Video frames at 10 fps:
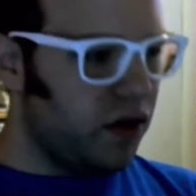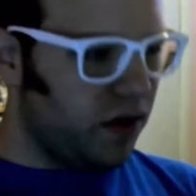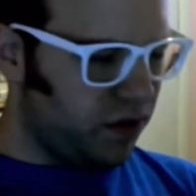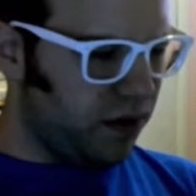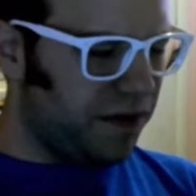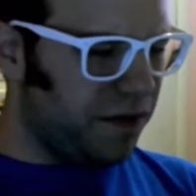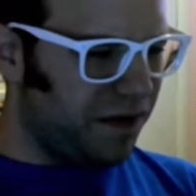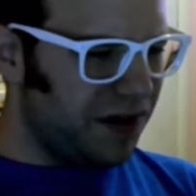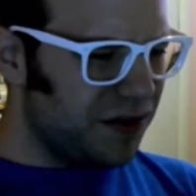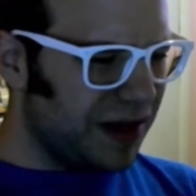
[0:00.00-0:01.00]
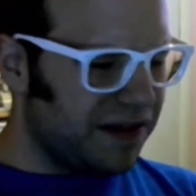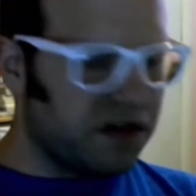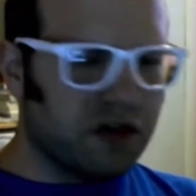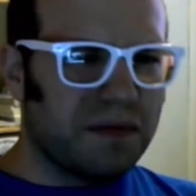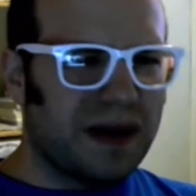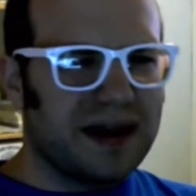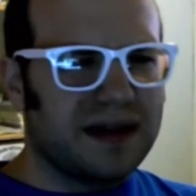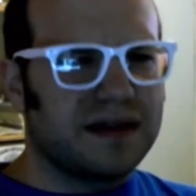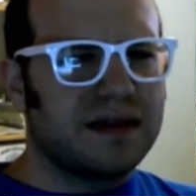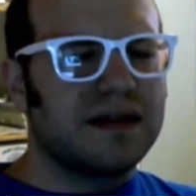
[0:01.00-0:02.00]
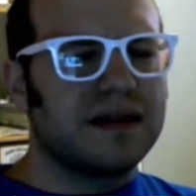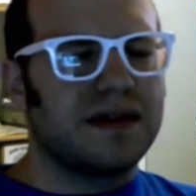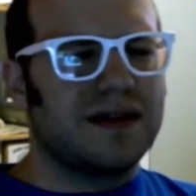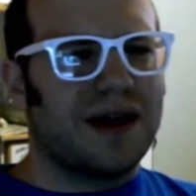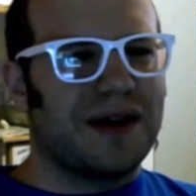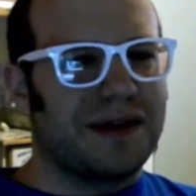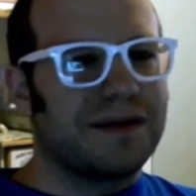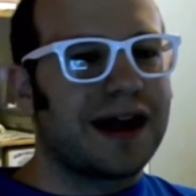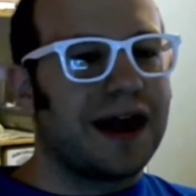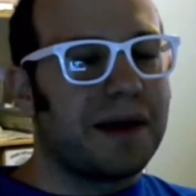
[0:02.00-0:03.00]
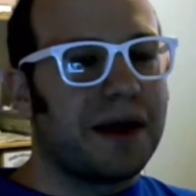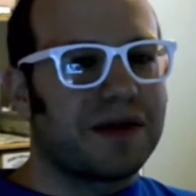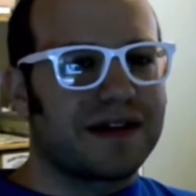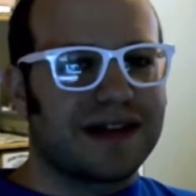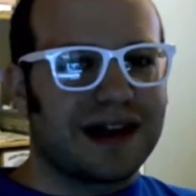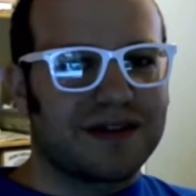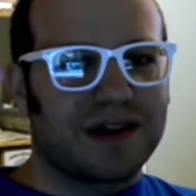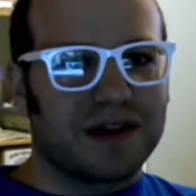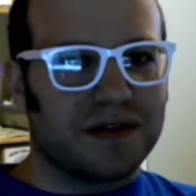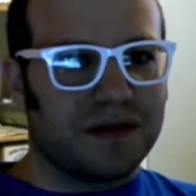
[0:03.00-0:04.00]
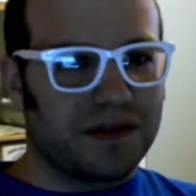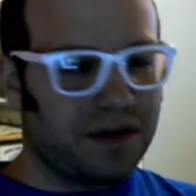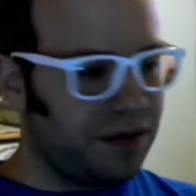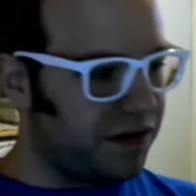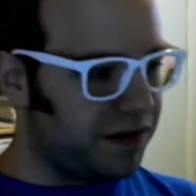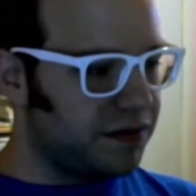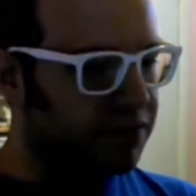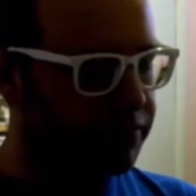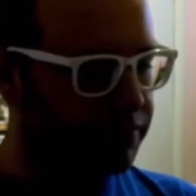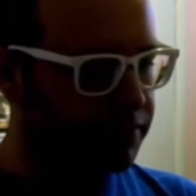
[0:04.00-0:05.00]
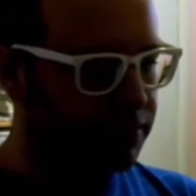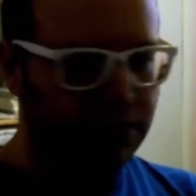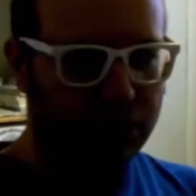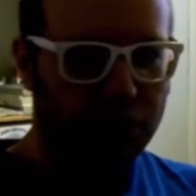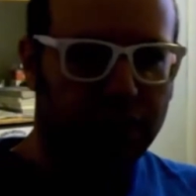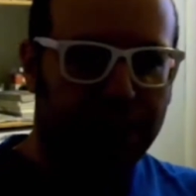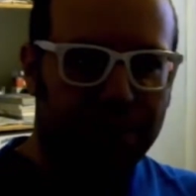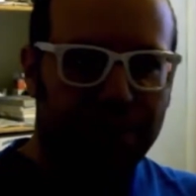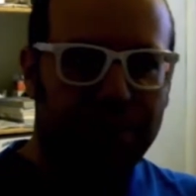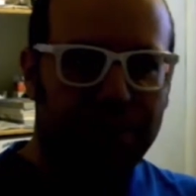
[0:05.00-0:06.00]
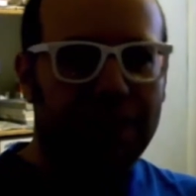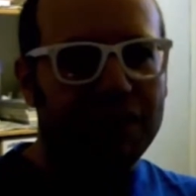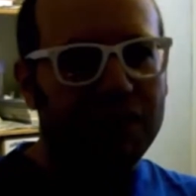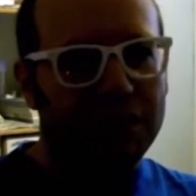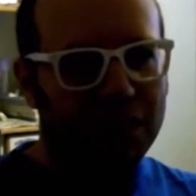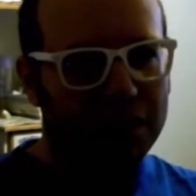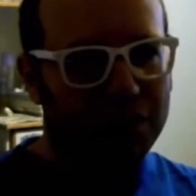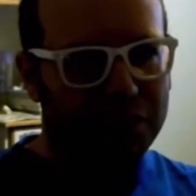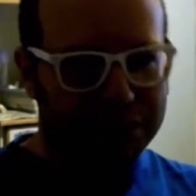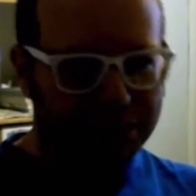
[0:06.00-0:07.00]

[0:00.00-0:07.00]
So if you visualize in your mind, how like combat works in like Dark Souls almost, or like maybe even Bloodborne,